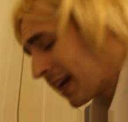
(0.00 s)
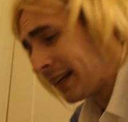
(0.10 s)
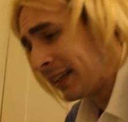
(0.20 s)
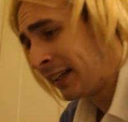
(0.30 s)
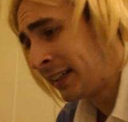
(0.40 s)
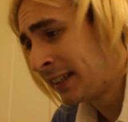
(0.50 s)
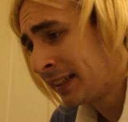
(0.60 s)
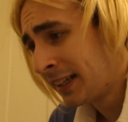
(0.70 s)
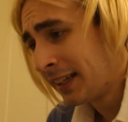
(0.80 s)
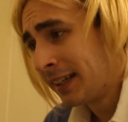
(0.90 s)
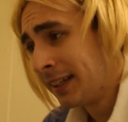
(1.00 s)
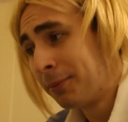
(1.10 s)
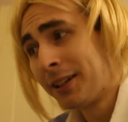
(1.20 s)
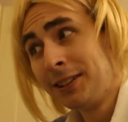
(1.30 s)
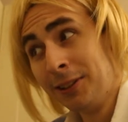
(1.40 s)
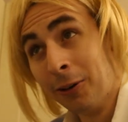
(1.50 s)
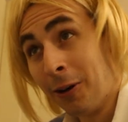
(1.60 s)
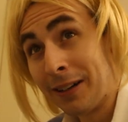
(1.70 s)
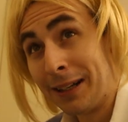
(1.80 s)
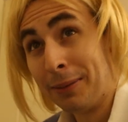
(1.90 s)
me in. Because you're
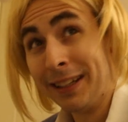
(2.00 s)
not going